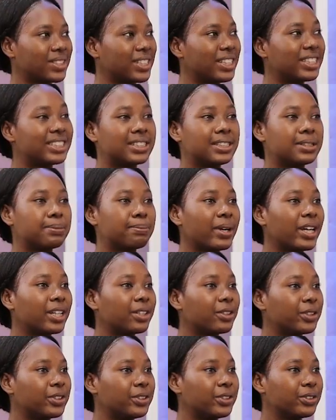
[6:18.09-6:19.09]
It
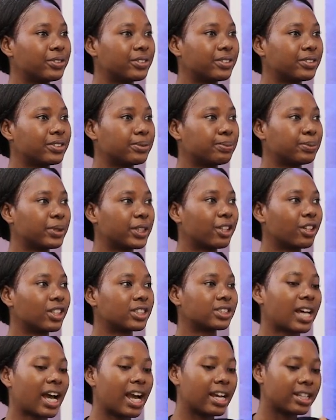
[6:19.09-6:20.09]
depends on you,
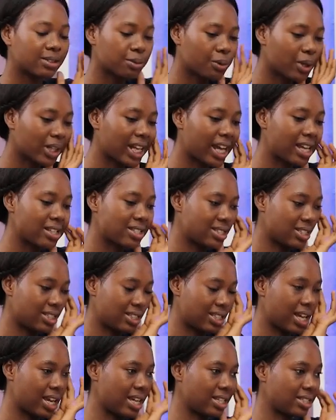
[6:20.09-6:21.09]
because what I see
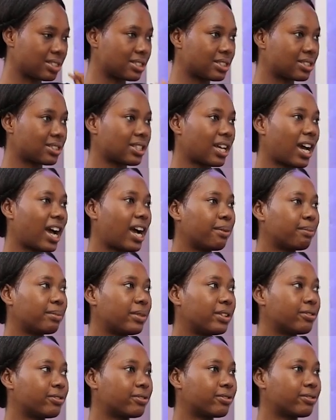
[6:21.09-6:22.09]
there is I'm
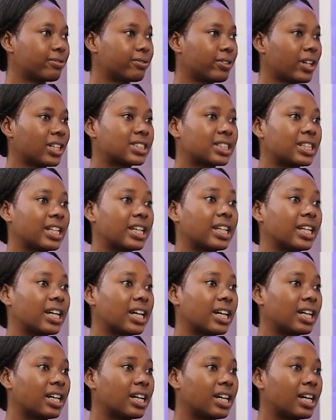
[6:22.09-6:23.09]
a fast
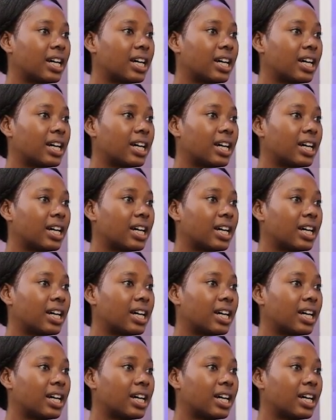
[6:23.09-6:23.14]
learner.